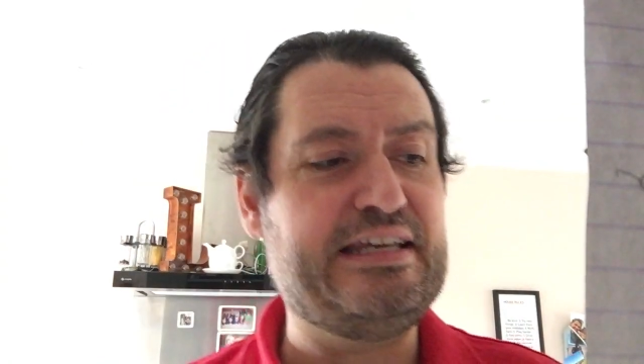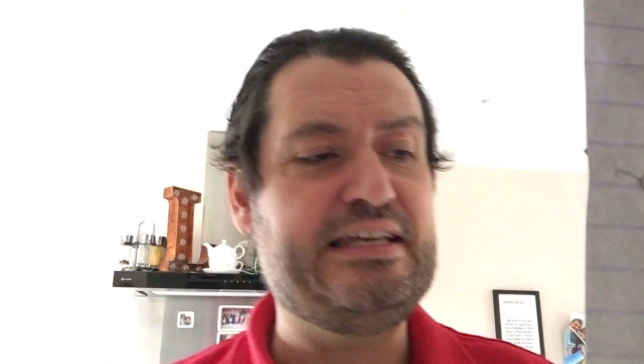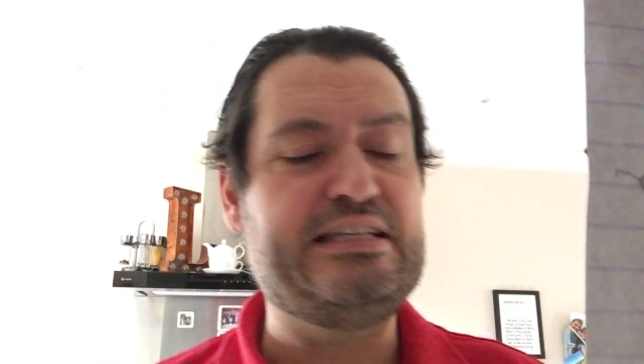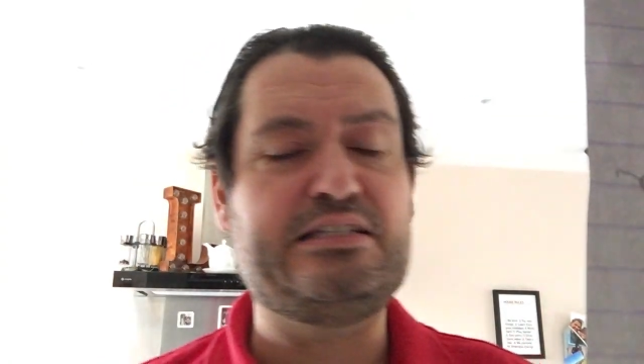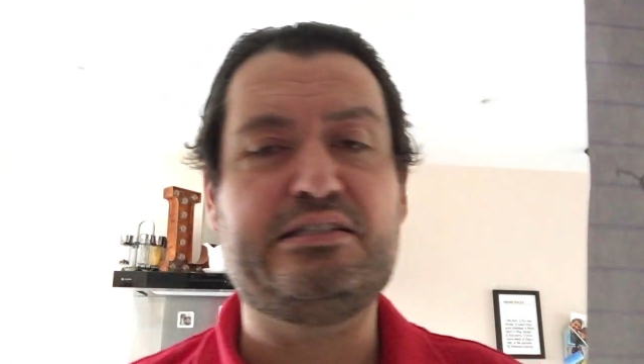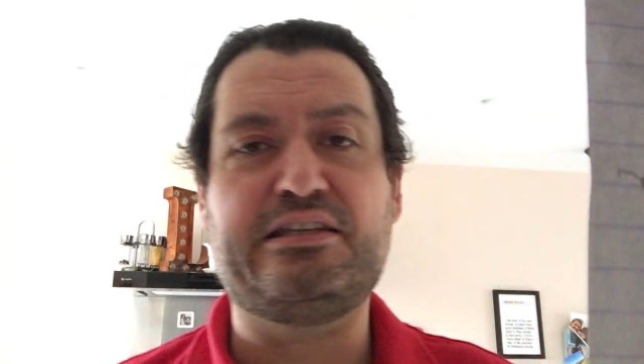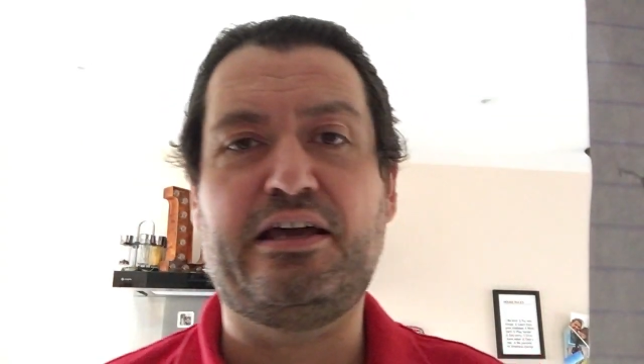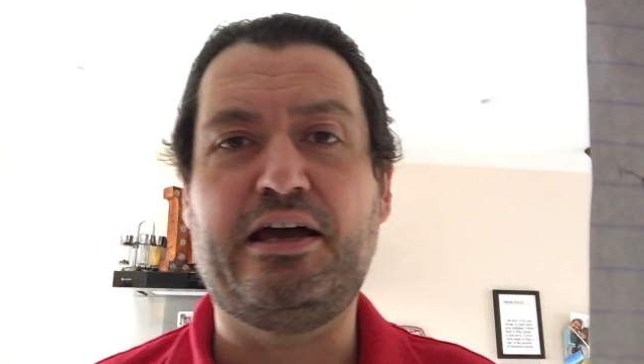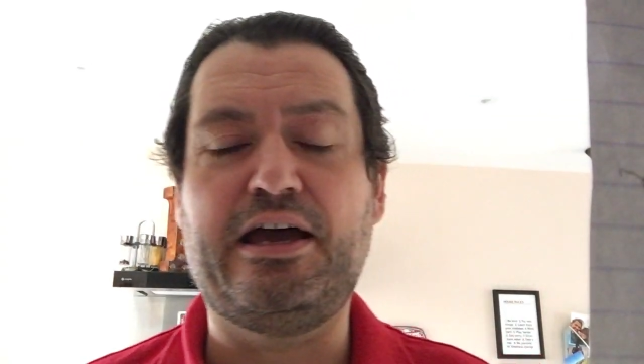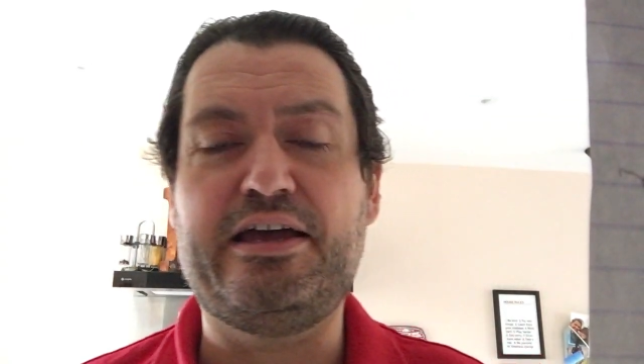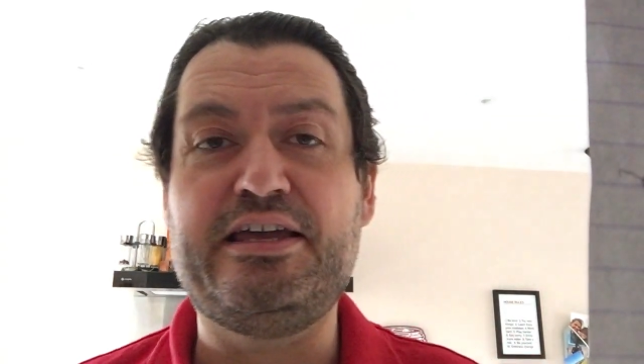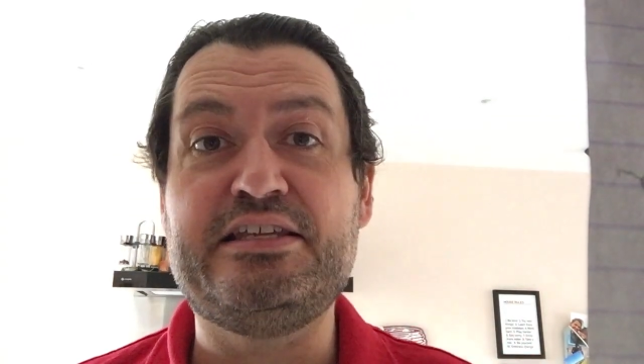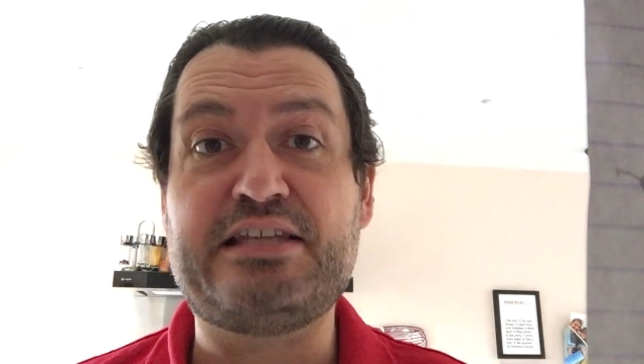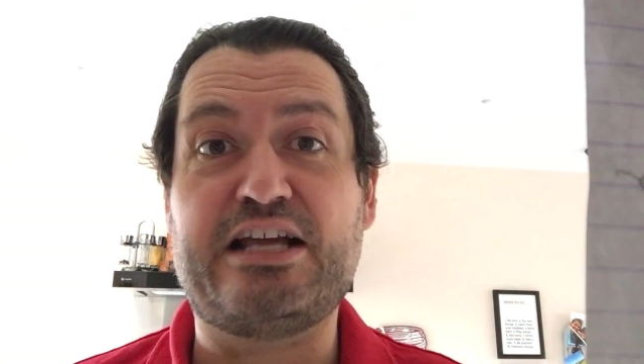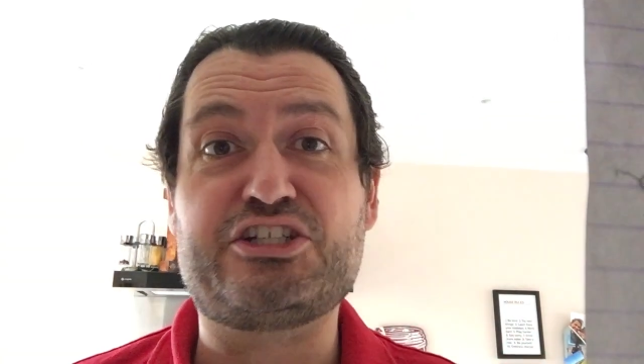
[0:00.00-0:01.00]
is
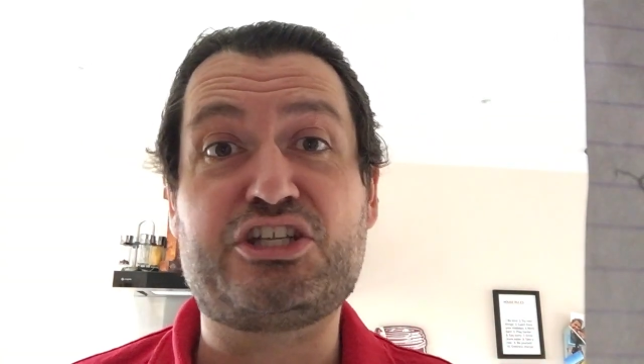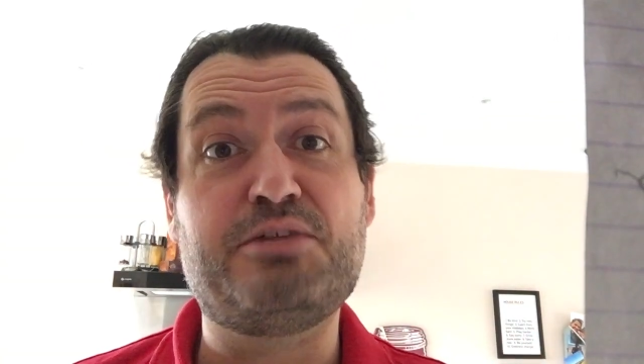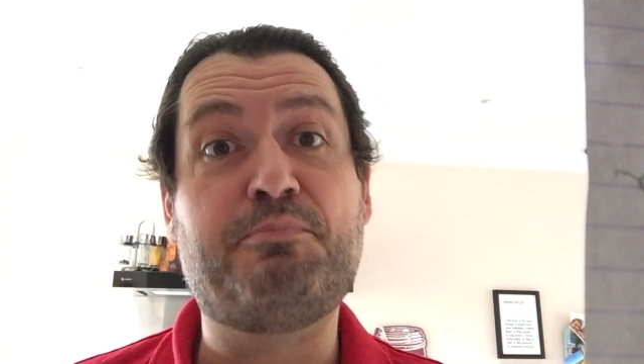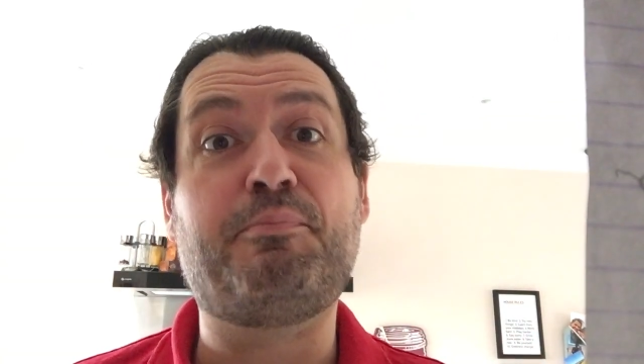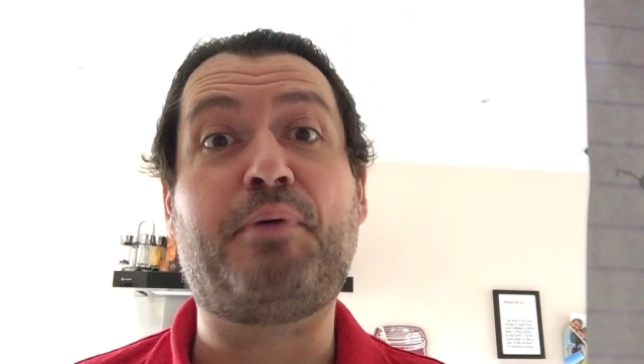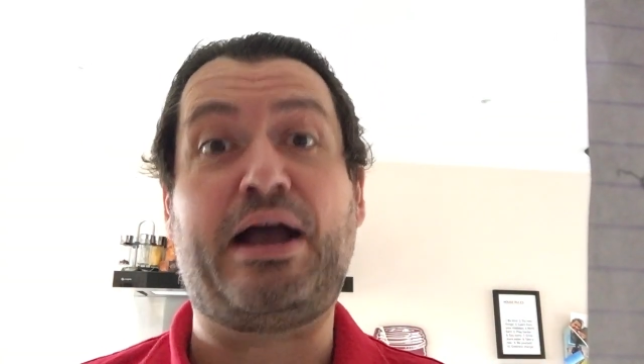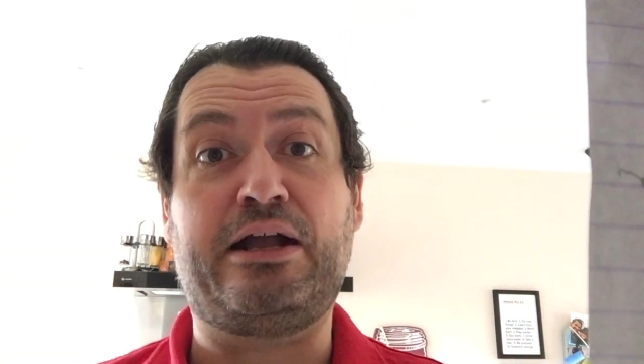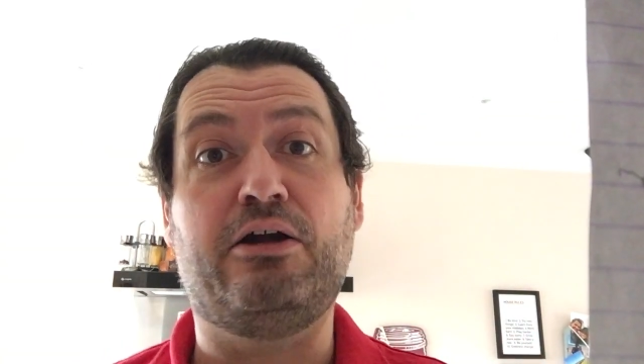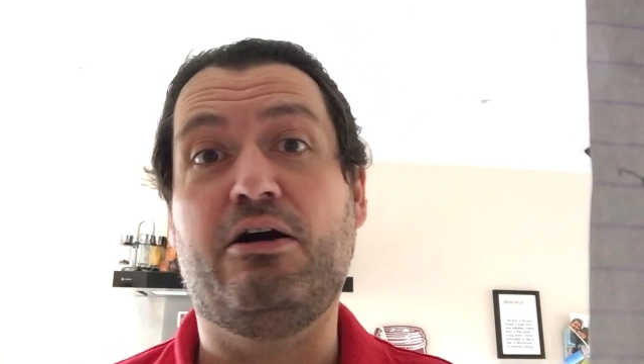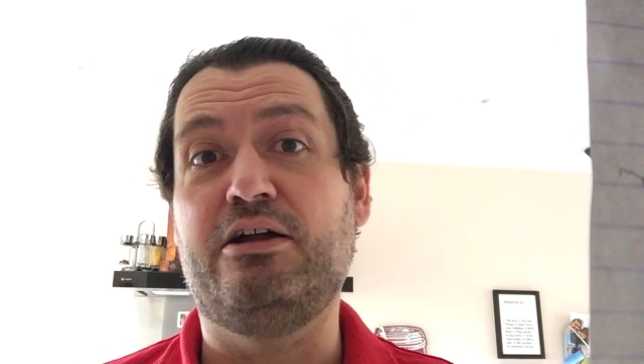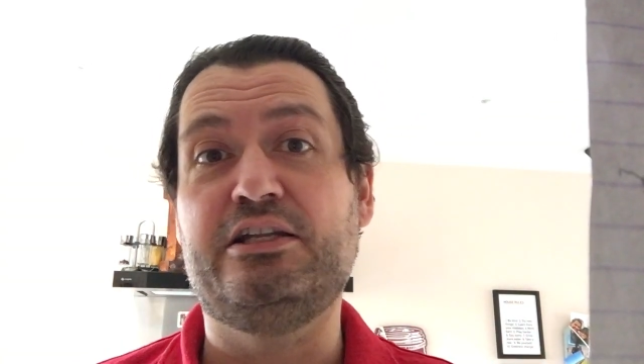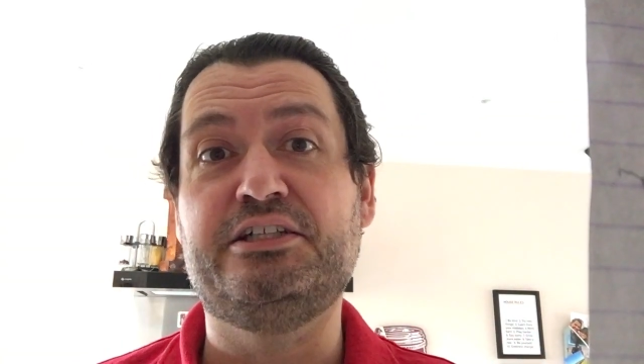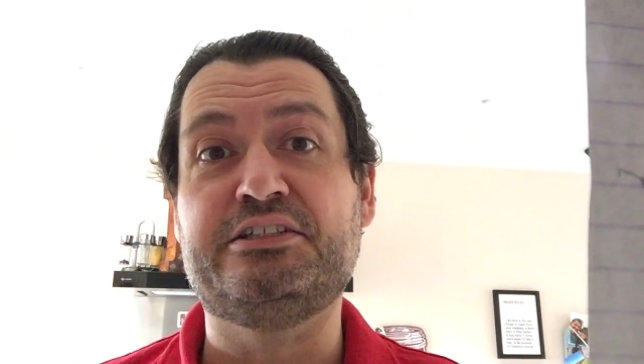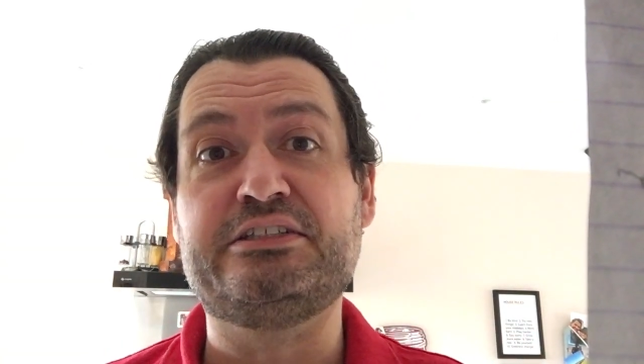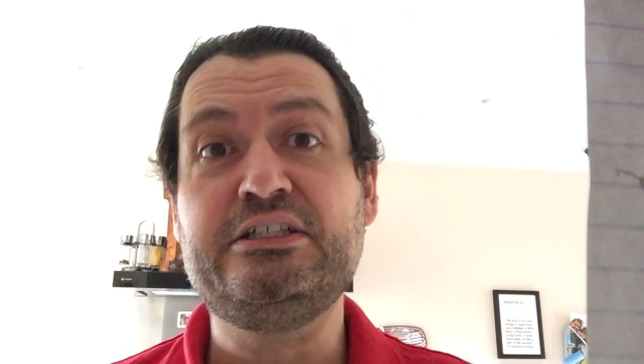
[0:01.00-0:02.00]
actually back
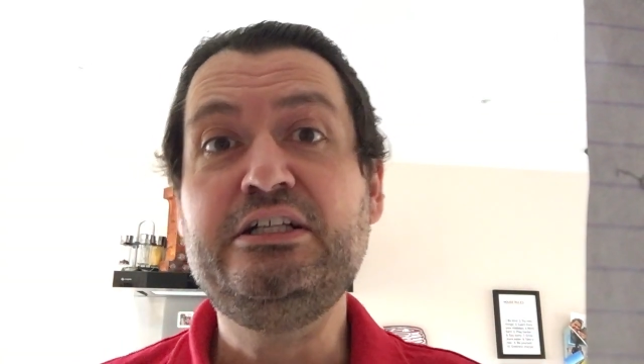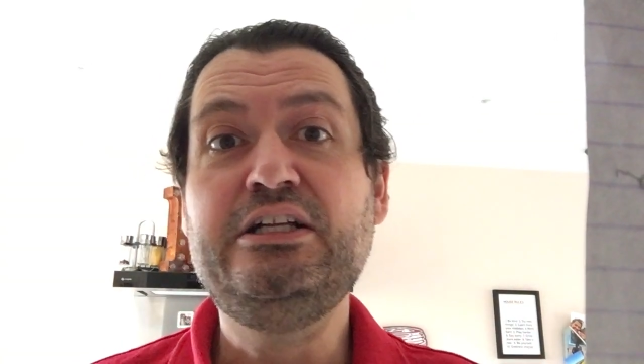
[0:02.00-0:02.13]
Ireland.